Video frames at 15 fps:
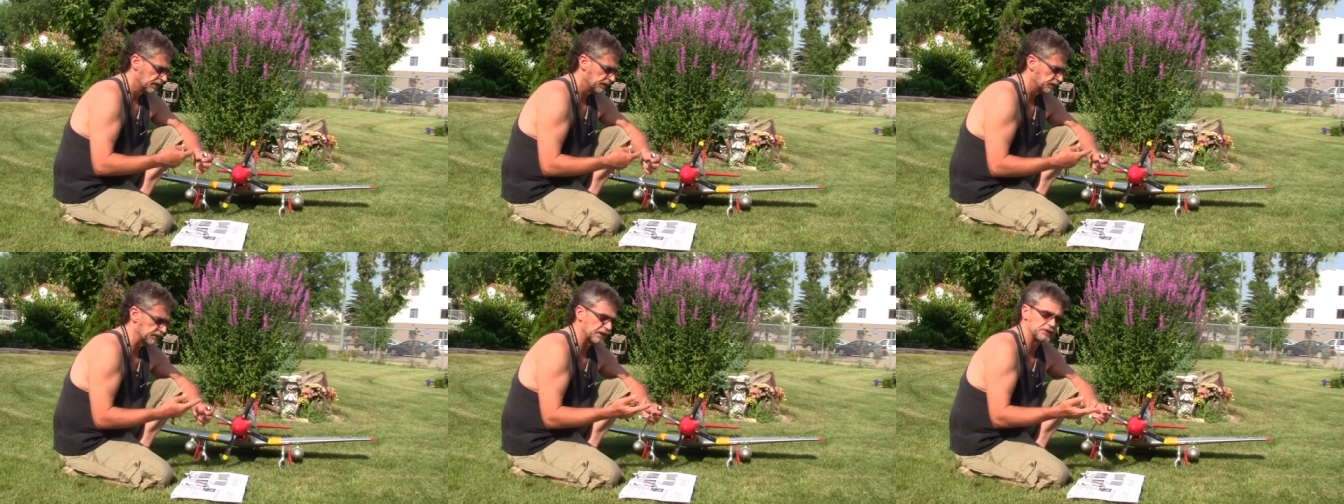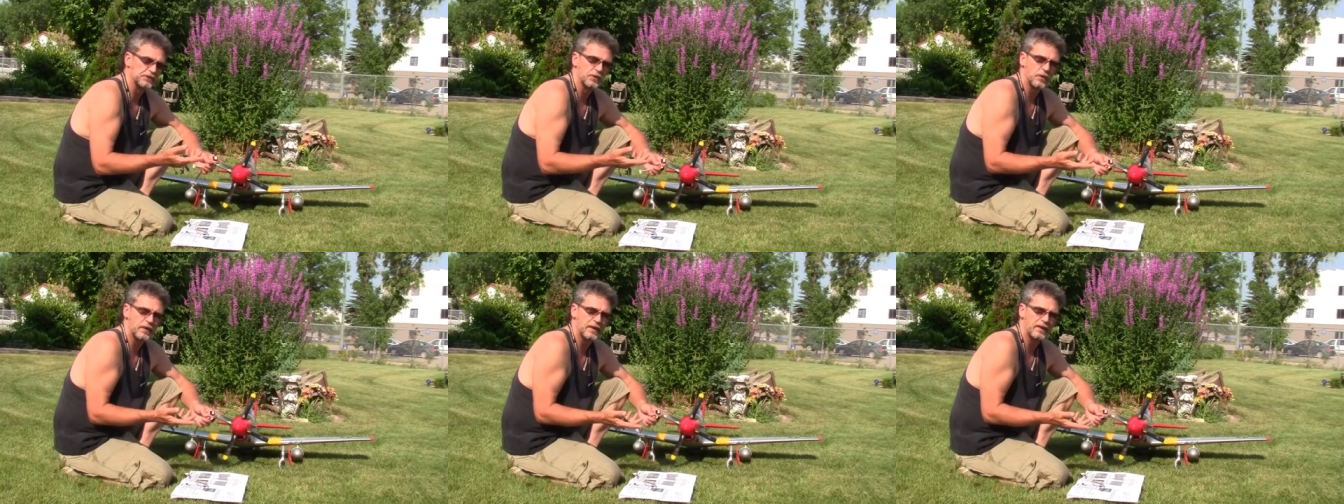there's
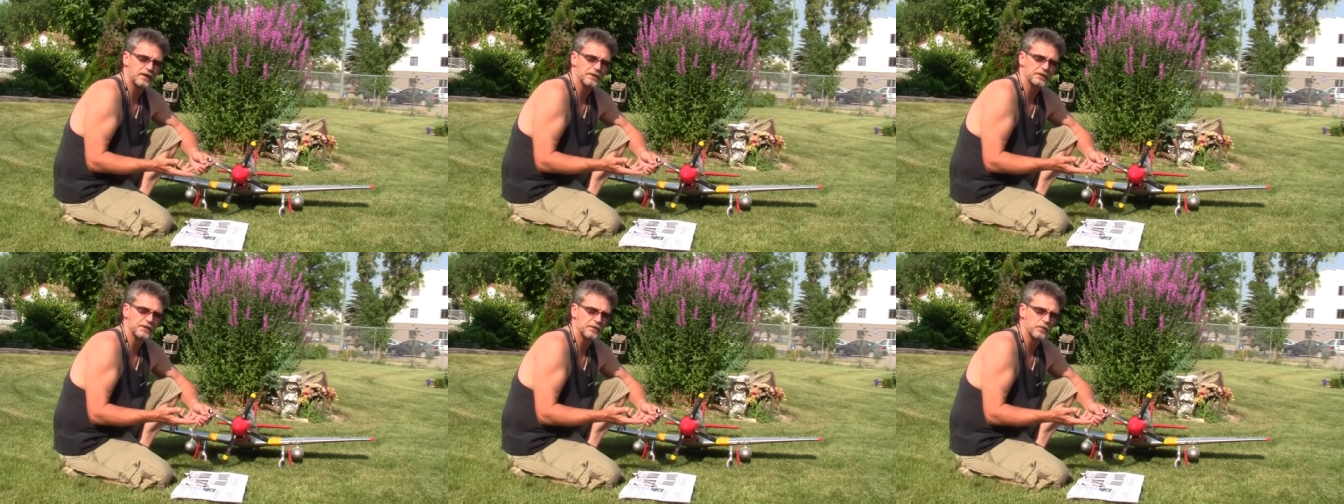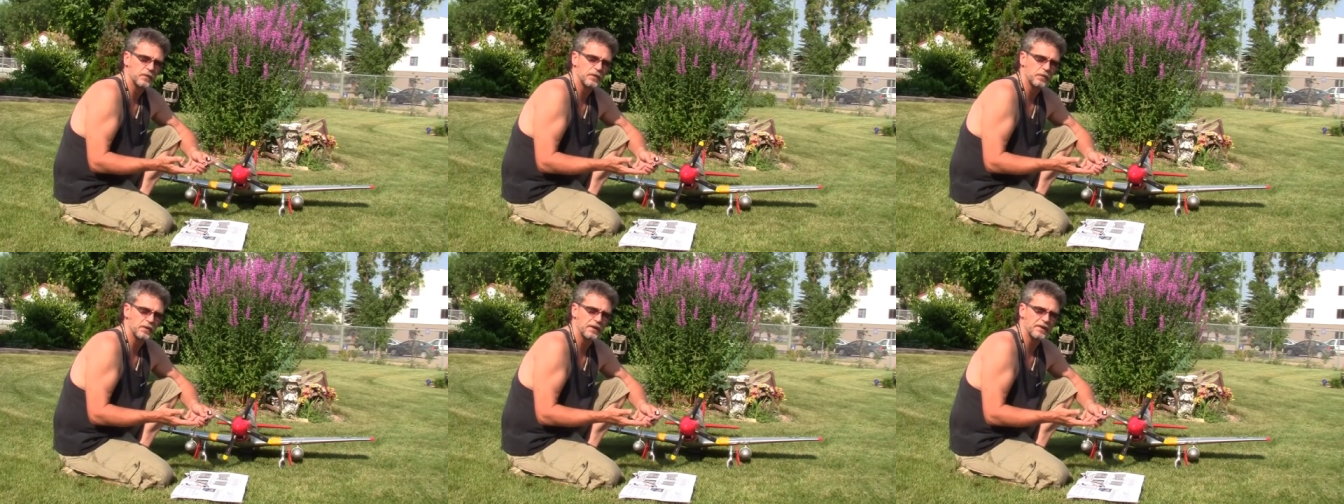extra wires and
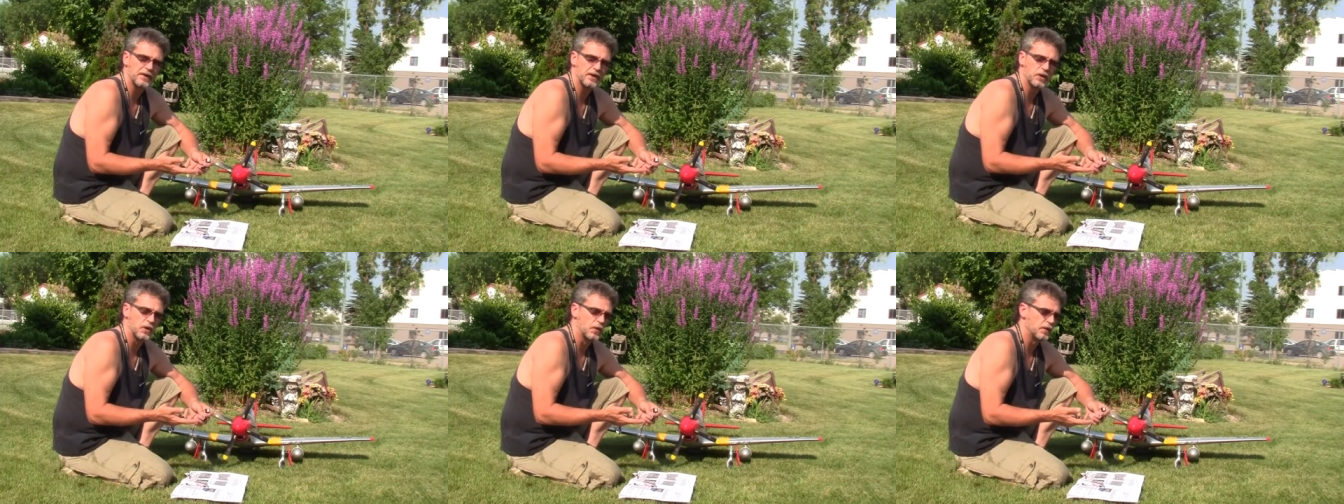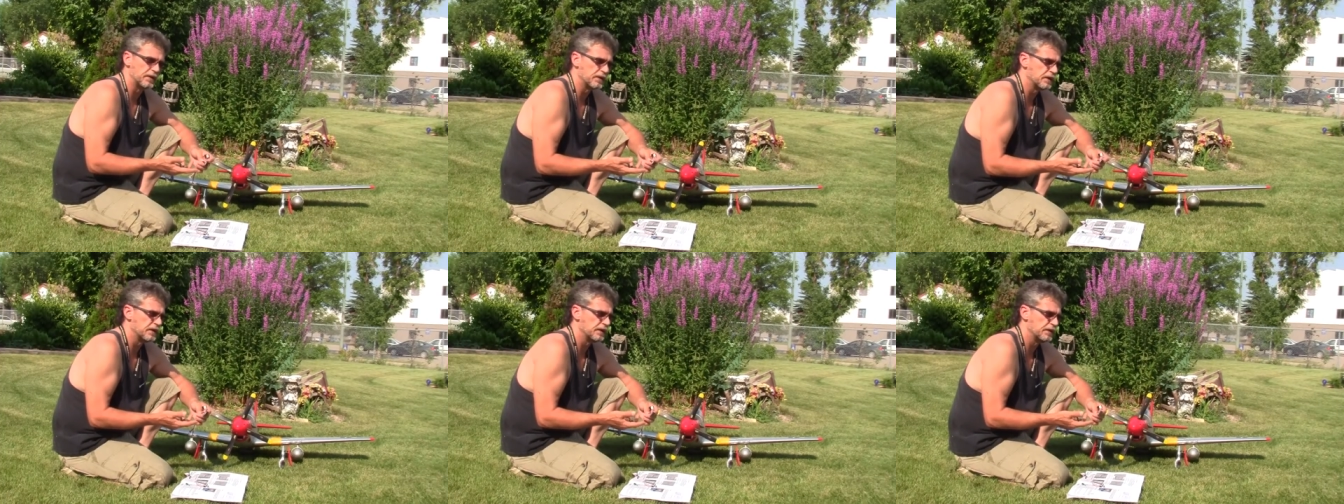where, where do they go
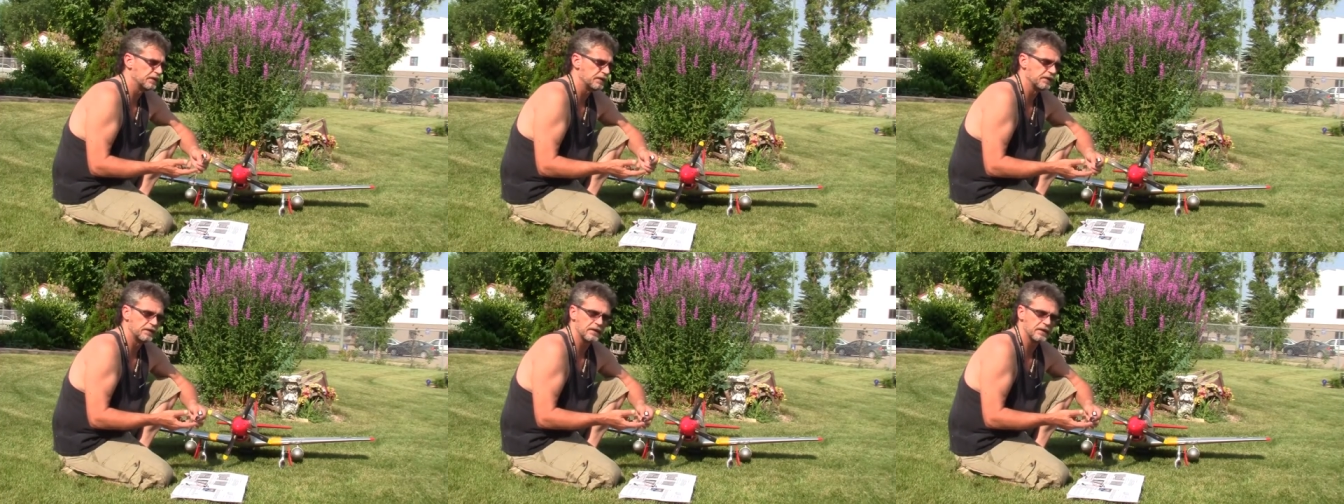and you,